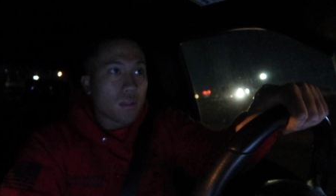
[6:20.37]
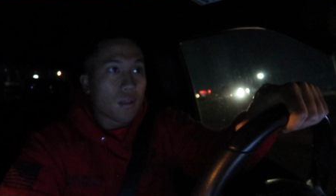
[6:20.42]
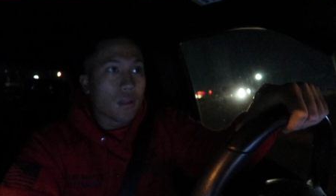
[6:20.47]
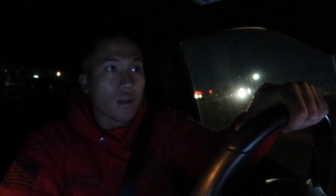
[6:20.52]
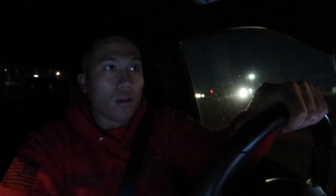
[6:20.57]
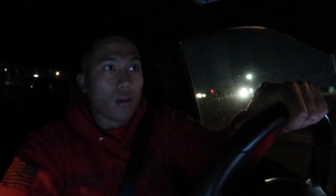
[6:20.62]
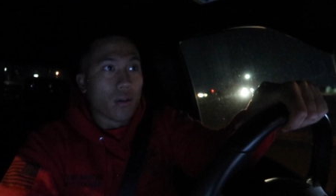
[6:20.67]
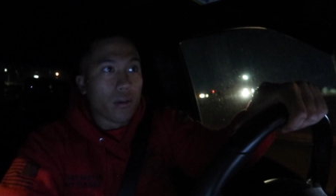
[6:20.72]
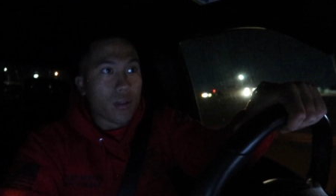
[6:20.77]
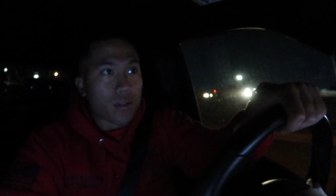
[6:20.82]

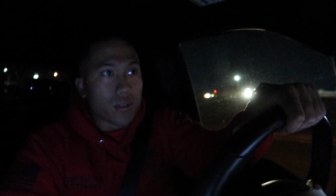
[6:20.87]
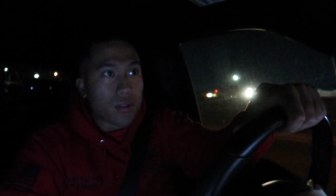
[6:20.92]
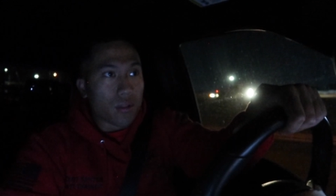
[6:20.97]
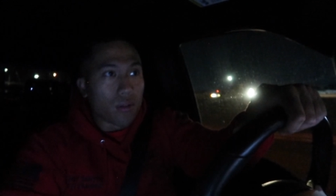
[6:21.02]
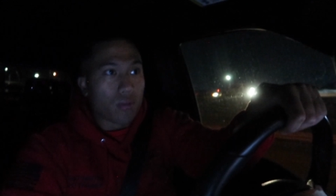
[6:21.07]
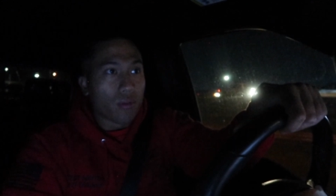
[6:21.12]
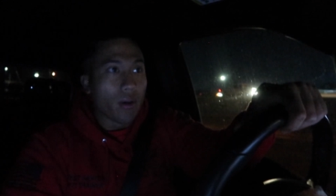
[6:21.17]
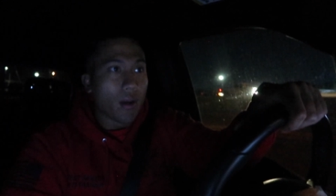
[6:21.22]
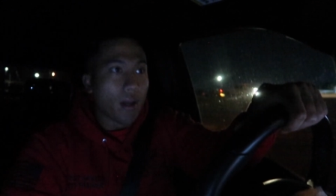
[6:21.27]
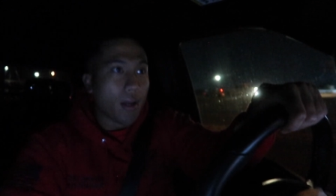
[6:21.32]
going to
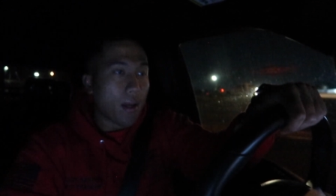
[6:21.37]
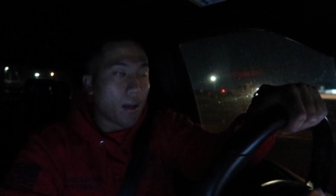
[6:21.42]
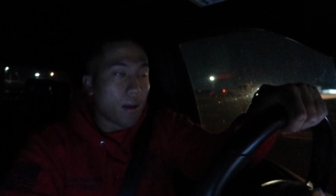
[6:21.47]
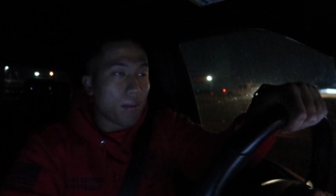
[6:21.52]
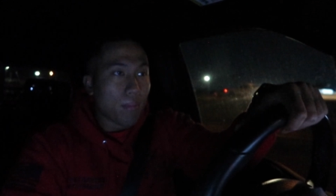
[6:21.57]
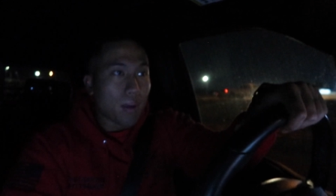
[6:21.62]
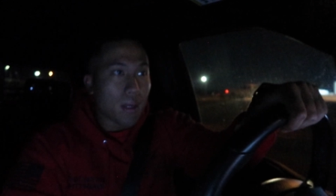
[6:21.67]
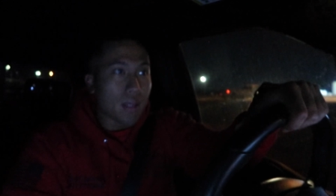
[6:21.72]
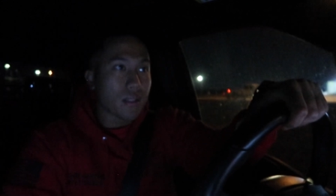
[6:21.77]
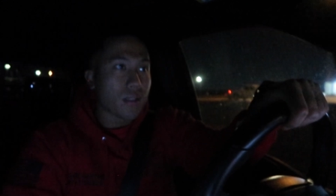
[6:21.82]
grab
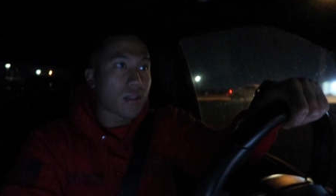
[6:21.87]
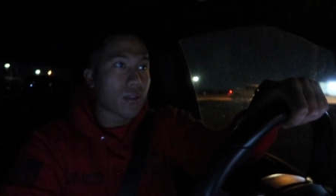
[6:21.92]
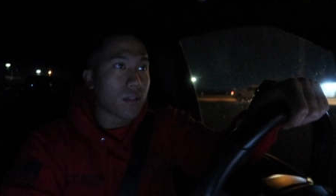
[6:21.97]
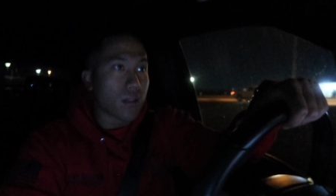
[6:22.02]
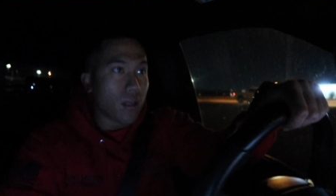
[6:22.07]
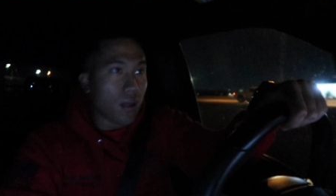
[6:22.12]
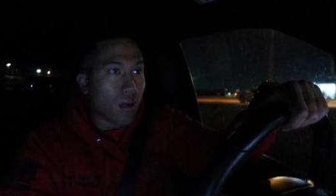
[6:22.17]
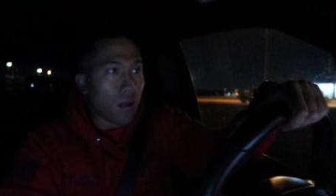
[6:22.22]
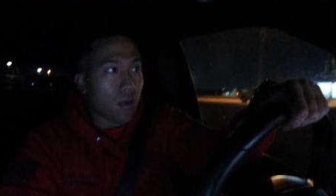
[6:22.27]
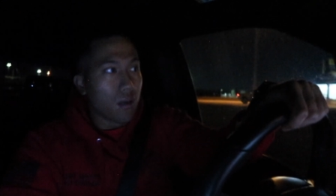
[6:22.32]
my
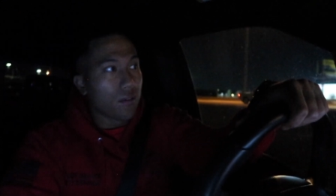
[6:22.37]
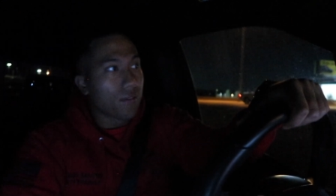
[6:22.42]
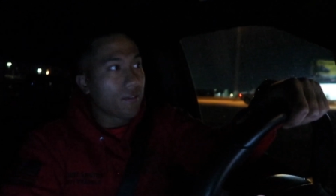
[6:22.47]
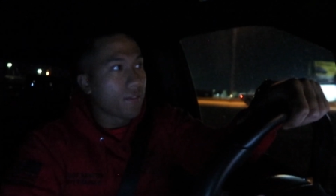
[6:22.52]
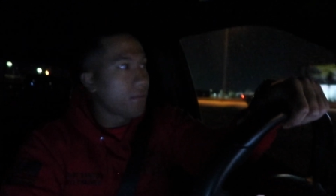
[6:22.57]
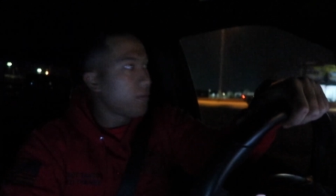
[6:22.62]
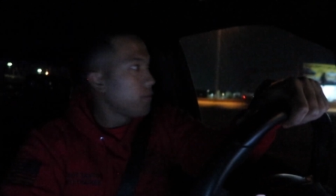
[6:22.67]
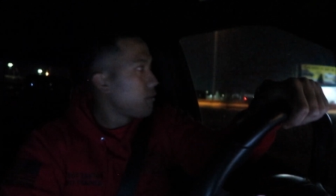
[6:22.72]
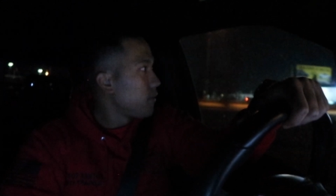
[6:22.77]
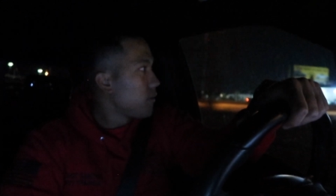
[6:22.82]
stuff,
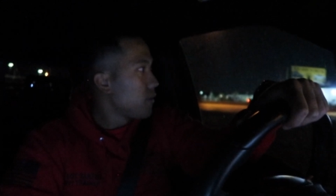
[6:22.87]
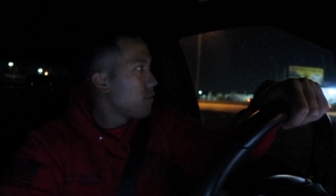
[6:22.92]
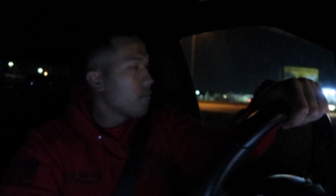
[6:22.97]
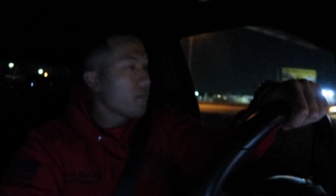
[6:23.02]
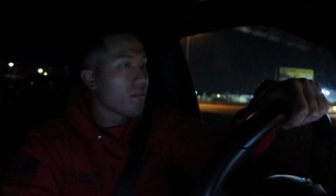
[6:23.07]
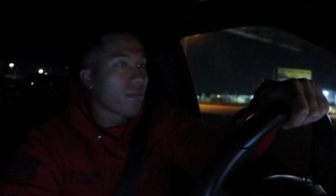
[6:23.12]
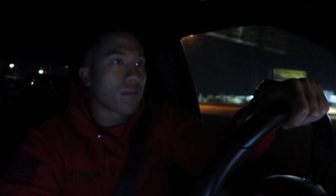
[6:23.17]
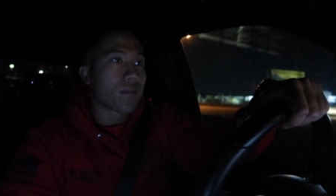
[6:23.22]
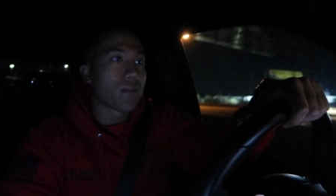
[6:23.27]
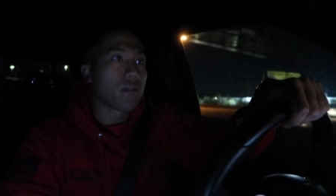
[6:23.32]

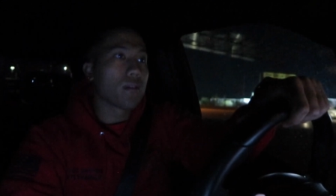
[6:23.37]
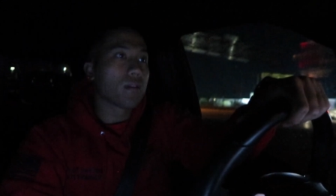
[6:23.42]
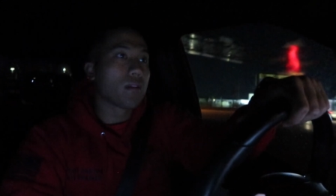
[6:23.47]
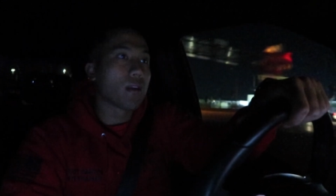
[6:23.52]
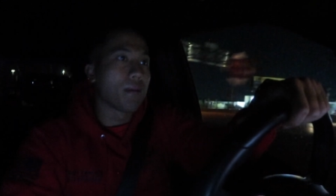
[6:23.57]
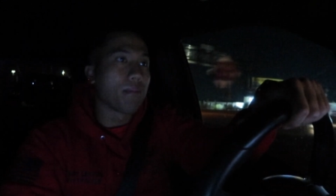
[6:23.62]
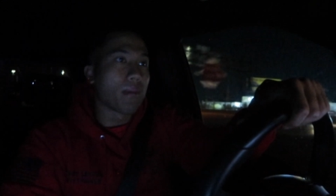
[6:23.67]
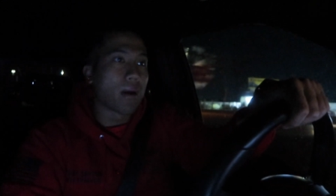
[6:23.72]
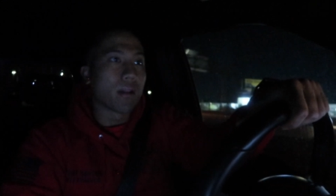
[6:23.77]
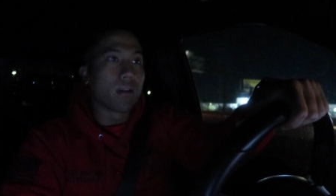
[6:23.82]

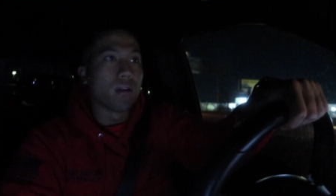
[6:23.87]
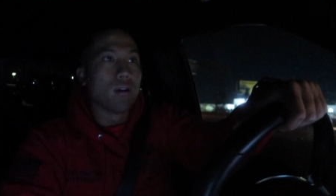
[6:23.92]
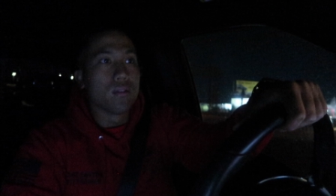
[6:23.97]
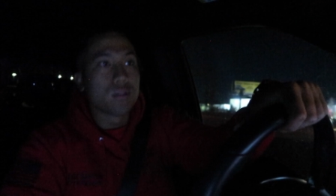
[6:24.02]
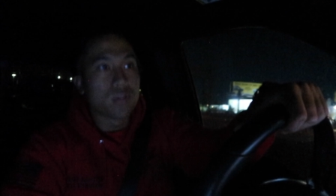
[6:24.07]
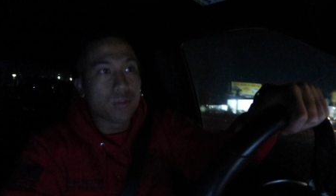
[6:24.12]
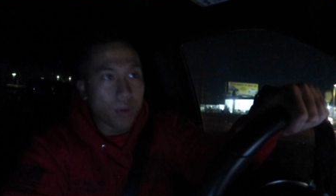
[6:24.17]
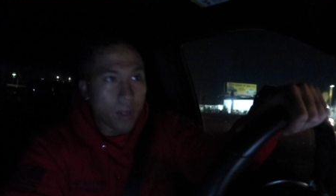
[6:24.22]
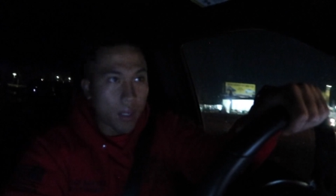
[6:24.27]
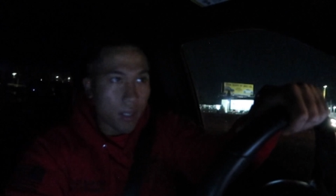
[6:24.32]
get my
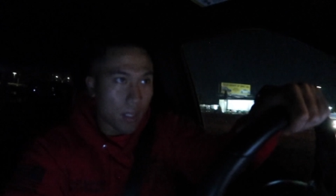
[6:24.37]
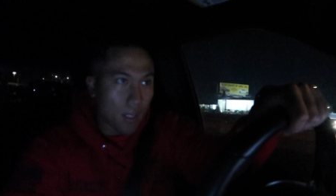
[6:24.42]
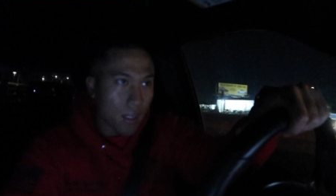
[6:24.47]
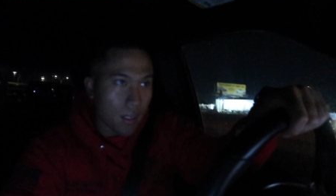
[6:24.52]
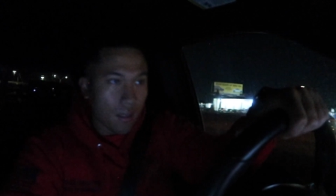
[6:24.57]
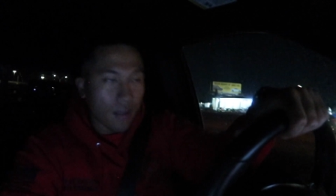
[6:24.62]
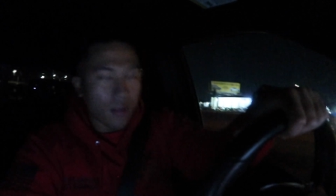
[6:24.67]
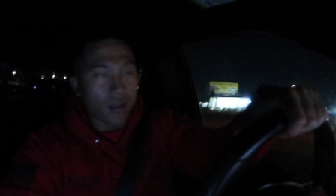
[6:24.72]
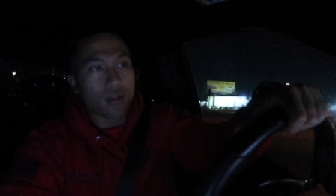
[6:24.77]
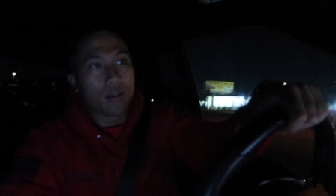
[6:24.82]
notes ready,
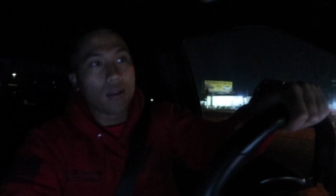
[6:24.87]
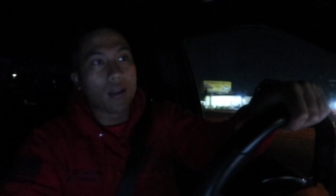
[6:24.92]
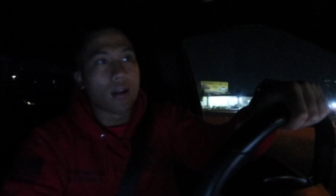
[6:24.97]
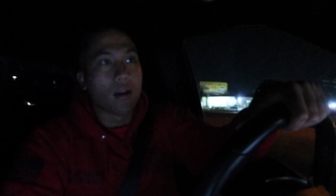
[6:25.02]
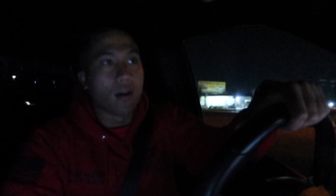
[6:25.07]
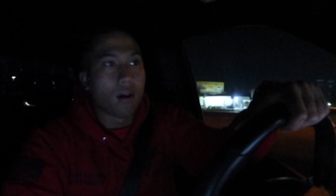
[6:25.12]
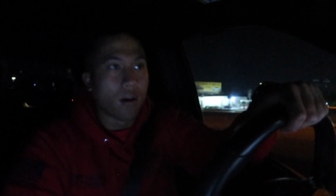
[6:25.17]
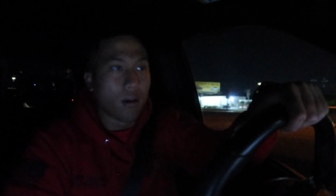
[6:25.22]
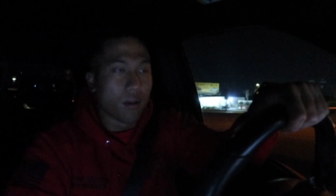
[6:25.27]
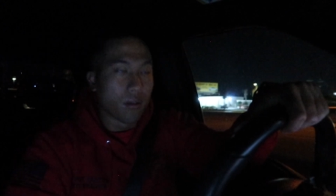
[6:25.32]
and get
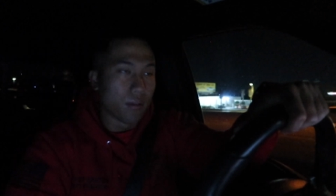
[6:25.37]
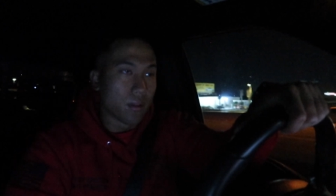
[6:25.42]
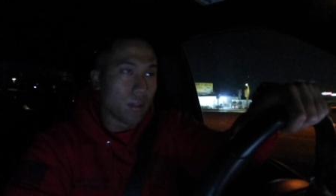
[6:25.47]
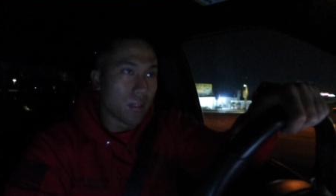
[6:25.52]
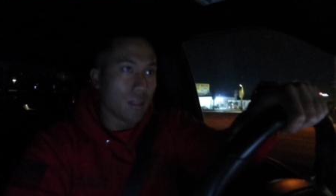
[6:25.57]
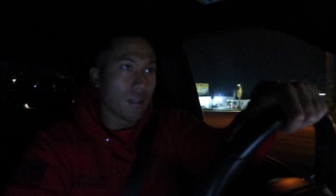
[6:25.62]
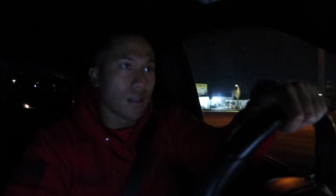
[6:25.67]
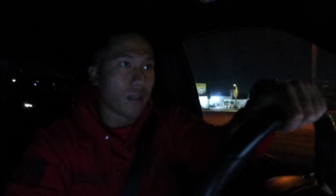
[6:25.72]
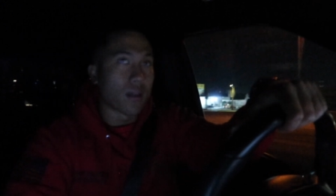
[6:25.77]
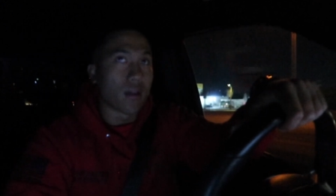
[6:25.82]
all
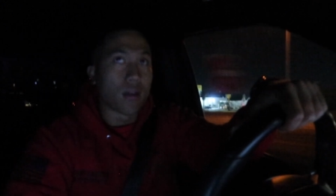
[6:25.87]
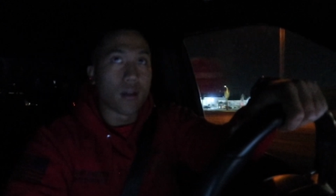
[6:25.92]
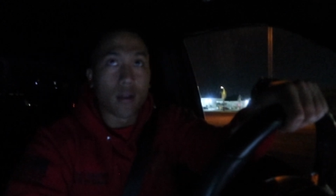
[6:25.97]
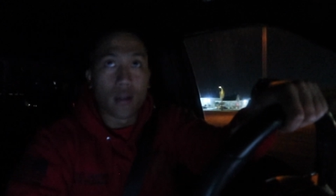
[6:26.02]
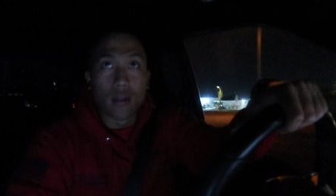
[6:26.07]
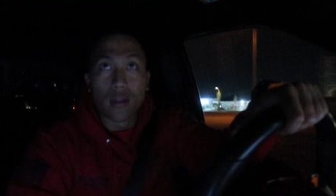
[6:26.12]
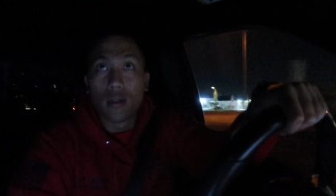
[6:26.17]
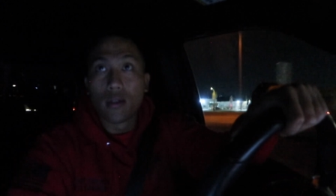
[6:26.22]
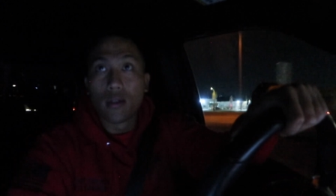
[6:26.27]
the